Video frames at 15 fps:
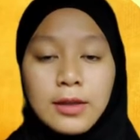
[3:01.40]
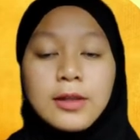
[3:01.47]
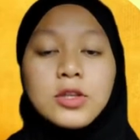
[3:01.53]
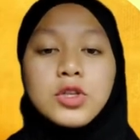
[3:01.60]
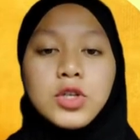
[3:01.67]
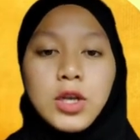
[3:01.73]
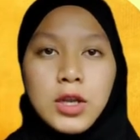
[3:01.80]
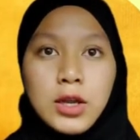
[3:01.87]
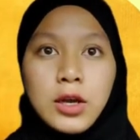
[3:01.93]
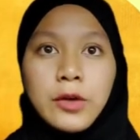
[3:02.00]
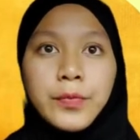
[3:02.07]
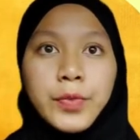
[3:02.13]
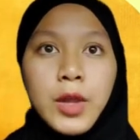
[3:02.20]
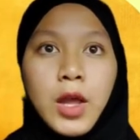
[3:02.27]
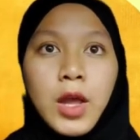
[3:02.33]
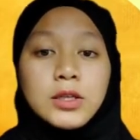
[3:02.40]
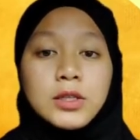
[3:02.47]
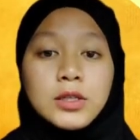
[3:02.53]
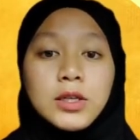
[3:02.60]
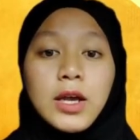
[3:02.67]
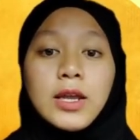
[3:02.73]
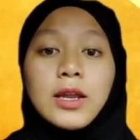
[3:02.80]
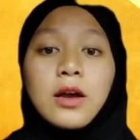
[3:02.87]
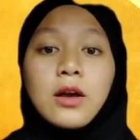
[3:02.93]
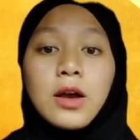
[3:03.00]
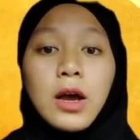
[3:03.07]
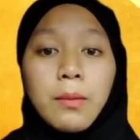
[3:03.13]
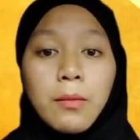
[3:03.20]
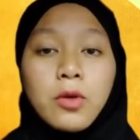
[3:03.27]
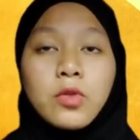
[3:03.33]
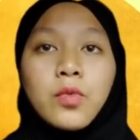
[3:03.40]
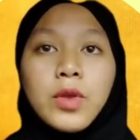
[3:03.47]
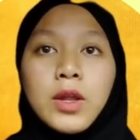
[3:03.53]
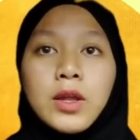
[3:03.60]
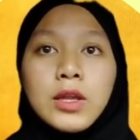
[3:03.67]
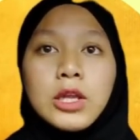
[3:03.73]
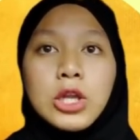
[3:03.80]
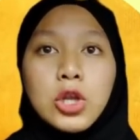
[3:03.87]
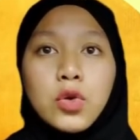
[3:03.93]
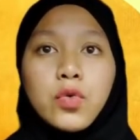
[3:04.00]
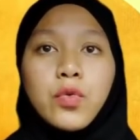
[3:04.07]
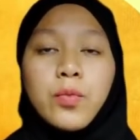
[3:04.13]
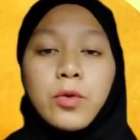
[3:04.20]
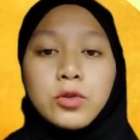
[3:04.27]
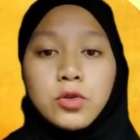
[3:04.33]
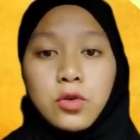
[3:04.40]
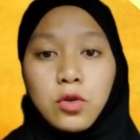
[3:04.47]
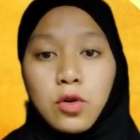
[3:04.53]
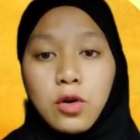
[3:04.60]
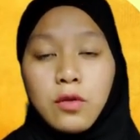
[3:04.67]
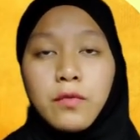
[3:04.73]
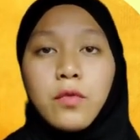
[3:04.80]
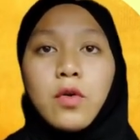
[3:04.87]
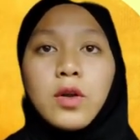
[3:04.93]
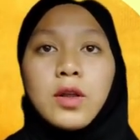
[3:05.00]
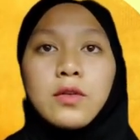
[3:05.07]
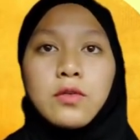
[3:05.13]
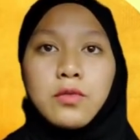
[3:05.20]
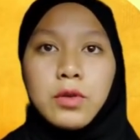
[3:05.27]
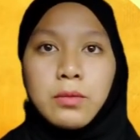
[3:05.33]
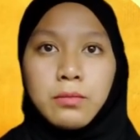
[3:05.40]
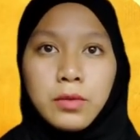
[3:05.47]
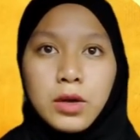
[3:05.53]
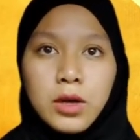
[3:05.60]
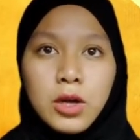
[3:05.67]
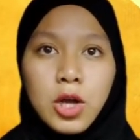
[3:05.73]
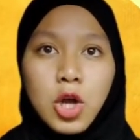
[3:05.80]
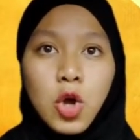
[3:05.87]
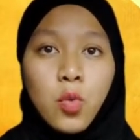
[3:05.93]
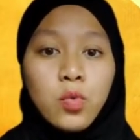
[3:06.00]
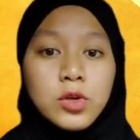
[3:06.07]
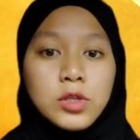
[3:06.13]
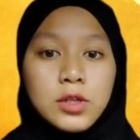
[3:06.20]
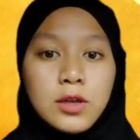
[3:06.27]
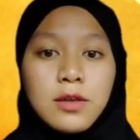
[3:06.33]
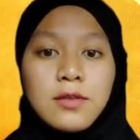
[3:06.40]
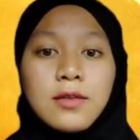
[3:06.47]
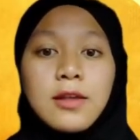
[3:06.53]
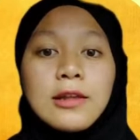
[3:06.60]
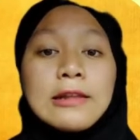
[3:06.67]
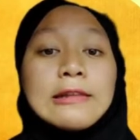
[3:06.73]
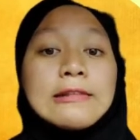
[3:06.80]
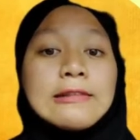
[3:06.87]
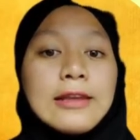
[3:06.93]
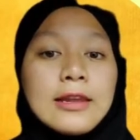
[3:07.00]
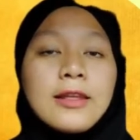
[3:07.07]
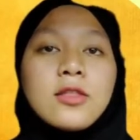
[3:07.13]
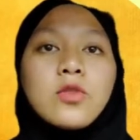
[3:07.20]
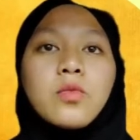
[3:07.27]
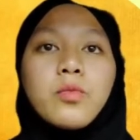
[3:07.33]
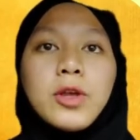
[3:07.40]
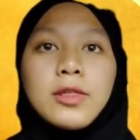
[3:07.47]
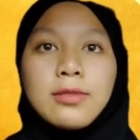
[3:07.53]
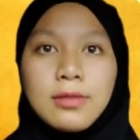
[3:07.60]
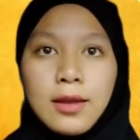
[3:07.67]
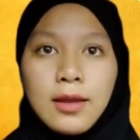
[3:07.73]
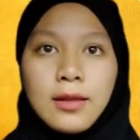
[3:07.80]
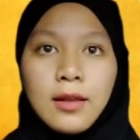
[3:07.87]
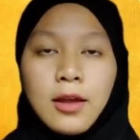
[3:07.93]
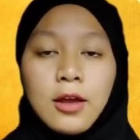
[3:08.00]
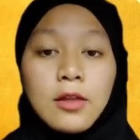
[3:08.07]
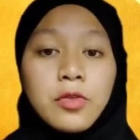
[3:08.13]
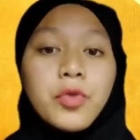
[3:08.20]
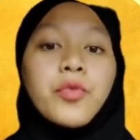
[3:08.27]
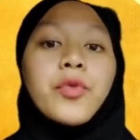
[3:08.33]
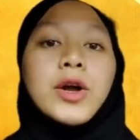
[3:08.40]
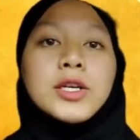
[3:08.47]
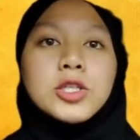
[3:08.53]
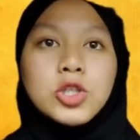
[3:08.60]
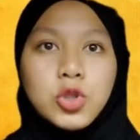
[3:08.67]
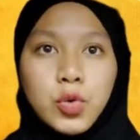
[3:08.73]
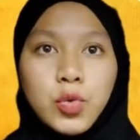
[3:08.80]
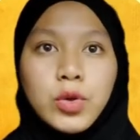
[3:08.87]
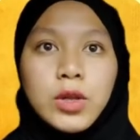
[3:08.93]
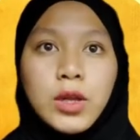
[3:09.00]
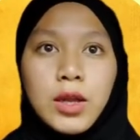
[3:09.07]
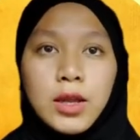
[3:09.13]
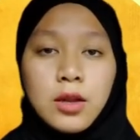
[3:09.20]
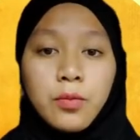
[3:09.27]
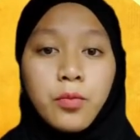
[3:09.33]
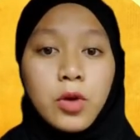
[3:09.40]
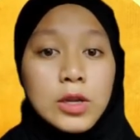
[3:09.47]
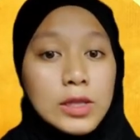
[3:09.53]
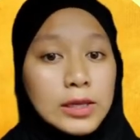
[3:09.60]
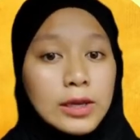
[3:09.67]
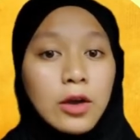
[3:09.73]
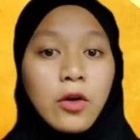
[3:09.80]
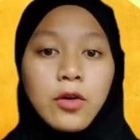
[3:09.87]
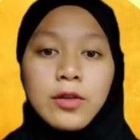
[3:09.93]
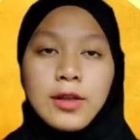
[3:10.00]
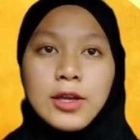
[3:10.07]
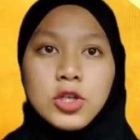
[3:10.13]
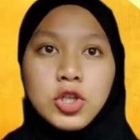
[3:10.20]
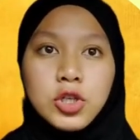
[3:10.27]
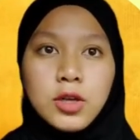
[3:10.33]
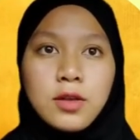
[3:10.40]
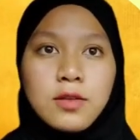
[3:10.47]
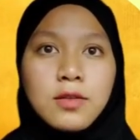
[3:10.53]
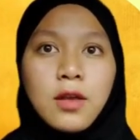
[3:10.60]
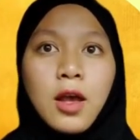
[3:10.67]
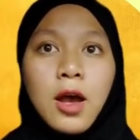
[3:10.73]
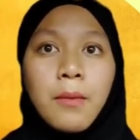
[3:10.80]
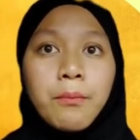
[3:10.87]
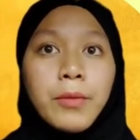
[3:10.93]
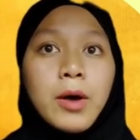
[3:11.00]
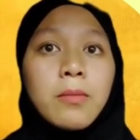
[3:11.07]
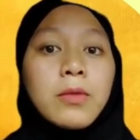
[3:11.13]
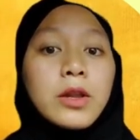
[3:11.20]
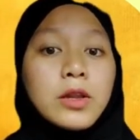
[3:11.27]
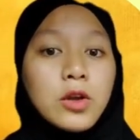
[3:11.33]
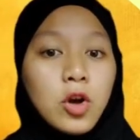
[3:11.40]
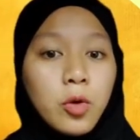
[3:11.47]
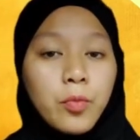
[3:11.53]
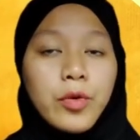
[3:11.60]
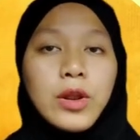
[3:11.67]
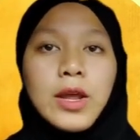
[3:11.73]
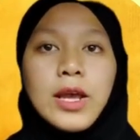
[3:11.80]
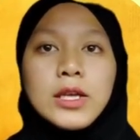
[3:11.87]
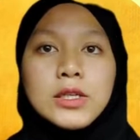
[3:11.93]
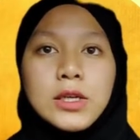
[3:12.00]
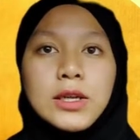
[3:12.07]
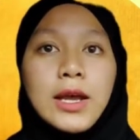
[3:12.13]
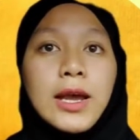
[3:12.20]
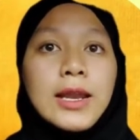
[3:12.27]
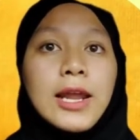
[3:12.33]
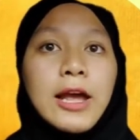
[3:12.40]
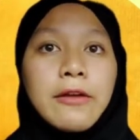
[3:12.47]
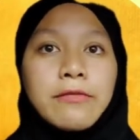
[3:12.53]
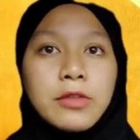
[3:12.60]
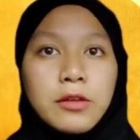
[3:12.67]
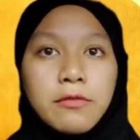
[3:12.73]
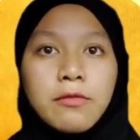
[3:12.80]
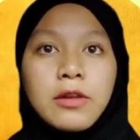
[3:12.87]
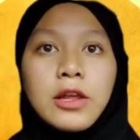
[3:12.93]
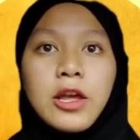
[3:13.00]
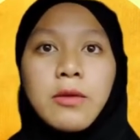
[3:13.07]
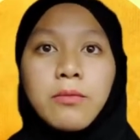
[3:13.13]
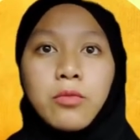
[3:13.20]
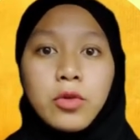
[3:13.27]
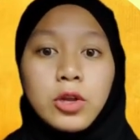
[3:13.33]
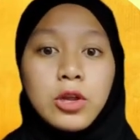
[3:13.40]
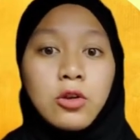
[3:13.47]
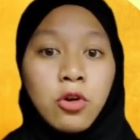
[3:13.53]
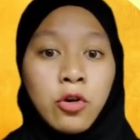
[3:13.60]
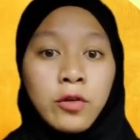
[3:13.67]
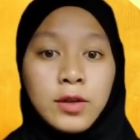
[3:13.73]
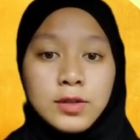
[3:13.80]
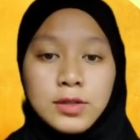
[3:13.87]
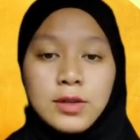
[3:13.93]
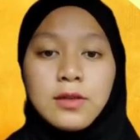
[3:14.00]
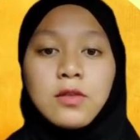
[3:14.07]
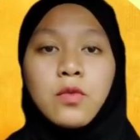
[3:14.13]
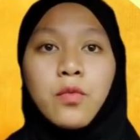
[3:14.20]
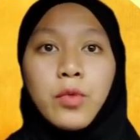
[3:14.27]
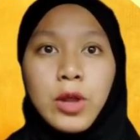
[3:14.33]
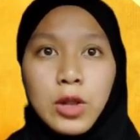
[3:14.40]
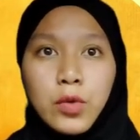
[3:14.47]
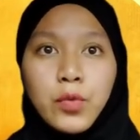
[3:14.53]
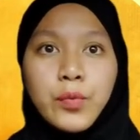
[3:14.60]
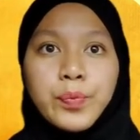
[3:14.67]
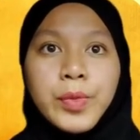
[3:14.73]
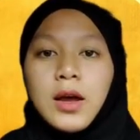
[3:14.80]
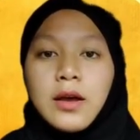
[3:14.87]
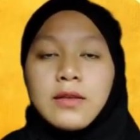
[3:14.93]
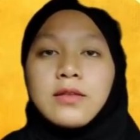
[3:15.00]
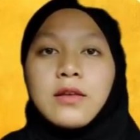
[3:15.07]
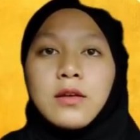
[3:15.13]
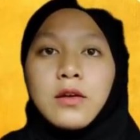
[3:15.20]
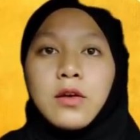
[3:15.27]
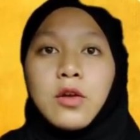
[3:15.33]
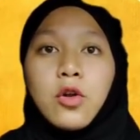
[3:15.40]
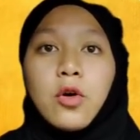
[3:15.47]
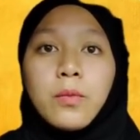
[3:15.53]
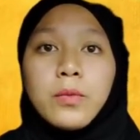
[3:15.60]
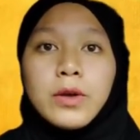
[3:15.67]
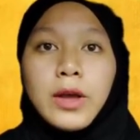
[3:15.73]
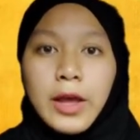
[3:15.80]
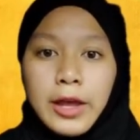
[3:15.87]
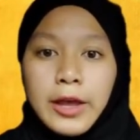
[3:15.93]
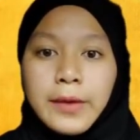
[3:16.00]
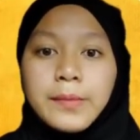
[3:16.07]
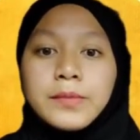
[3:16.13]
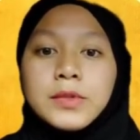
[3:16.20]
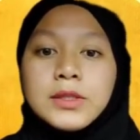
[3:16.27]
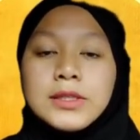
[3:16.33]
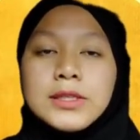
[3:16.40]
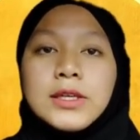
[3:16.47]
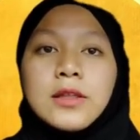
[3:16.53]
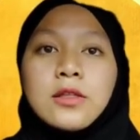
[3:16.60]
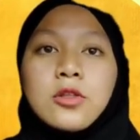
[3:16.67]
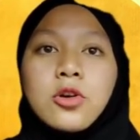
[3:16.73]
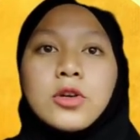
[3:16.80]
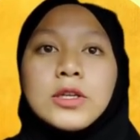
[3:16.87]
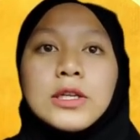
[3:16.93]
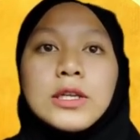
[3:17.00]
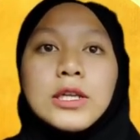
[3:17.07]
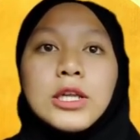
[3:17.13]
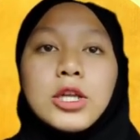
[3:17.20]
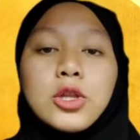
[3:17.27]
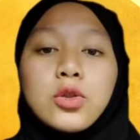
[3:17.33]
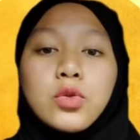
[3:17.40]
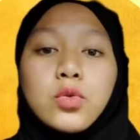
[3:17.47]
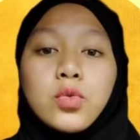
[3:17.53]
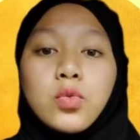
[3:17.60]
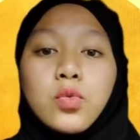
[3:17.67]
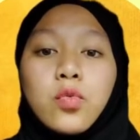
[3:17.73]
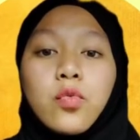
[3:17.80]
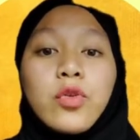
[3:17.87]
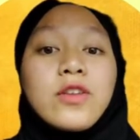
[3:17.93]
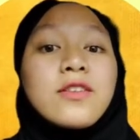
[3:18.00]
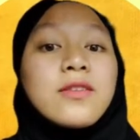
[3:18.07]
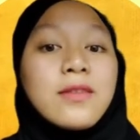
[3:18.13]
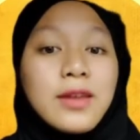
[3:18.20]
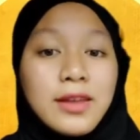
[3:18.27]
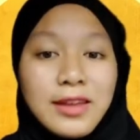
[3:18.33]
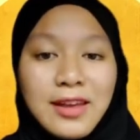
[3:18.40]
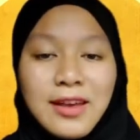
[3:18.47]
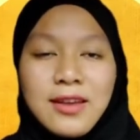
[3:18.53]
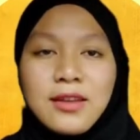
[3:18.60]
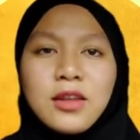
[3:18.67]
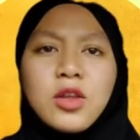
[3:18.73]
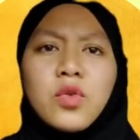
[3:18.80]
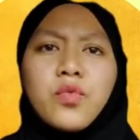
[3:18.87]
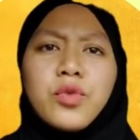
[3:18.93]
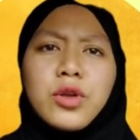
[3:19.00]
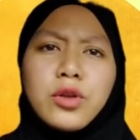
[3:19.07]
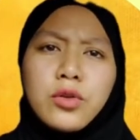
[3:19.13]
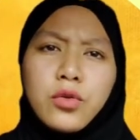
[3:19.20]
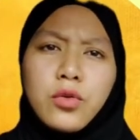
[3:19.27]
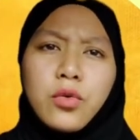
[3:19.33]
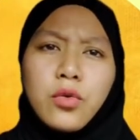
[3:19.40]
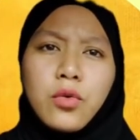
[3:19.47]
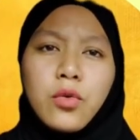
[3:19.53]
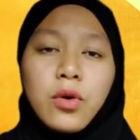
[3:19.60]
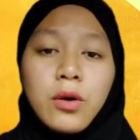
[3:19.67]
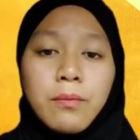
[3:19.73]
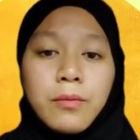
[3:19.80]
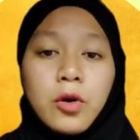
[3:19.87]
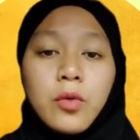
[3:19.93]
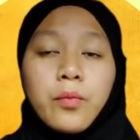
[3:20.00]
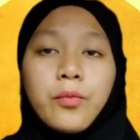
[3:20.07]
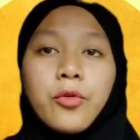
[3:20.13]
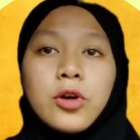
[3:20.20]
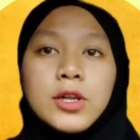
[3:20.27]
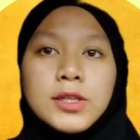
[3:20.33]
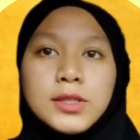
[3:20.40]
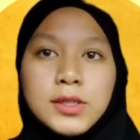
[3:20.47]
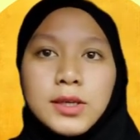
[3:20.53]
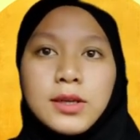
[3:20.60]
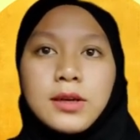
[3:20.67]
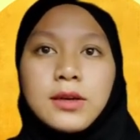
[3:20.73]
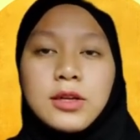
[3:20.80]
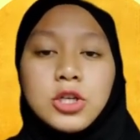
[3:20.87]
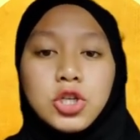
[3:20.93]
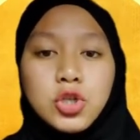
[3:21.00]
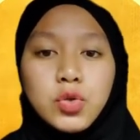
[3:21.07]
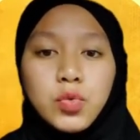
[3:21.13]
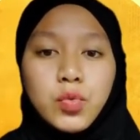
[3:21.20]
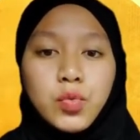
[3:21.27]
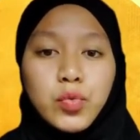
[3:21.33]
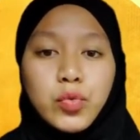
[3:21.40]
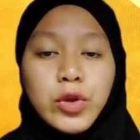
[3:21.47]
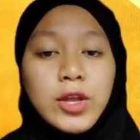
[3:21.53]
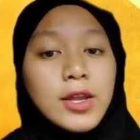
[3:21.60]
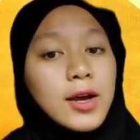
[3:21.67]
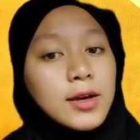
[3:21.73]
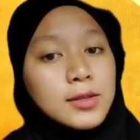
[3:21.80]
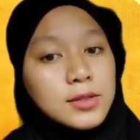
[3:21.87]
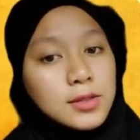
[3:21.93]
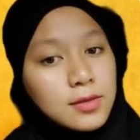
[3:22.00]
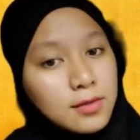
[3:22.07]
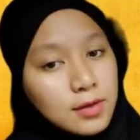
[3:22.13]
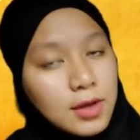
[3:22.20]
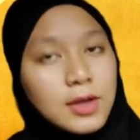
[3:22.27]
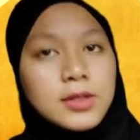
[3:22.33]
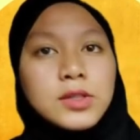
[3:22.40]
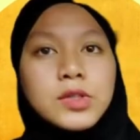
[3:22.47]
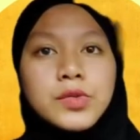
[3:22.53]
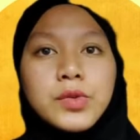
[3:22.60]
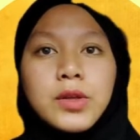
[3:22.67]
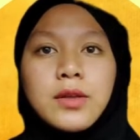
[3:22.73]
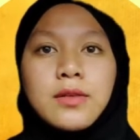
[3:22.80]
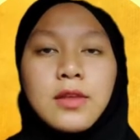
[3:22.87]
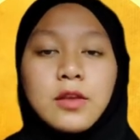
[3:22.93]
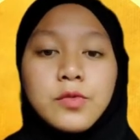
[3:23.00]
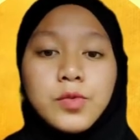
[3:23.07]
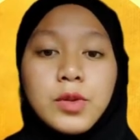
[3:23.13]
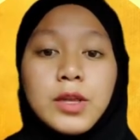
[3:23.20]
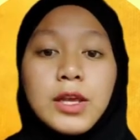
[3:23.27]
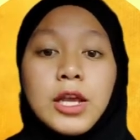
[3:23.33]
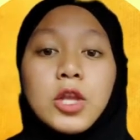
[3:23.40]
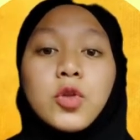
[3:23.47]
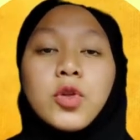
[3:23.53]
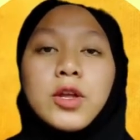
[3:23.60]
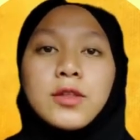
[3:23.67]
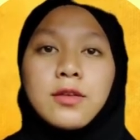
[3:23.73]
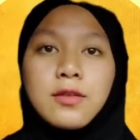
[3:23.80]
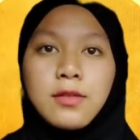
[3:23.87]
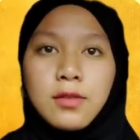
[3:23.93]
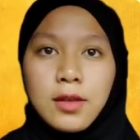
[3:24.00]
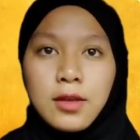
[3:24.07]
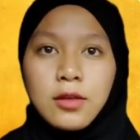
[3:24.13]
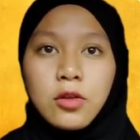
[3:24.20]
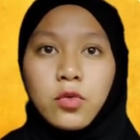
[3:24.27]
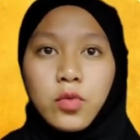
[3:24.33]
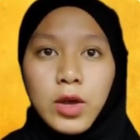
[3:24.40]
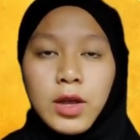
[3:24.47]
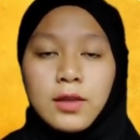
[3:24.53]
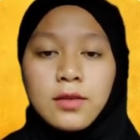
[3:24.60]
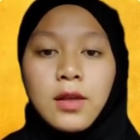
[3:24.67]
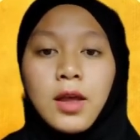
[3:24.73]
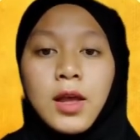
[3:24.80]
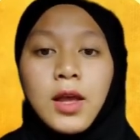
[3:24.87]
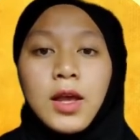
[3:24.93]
in China. China come up with a new protocol for online streamer, which is they need to maintain the right tone in the political orientations, public communication, and actively embody core socialist value. As a global app, TikTok need to restrict any video about political issue in other countries, especially in United States, US.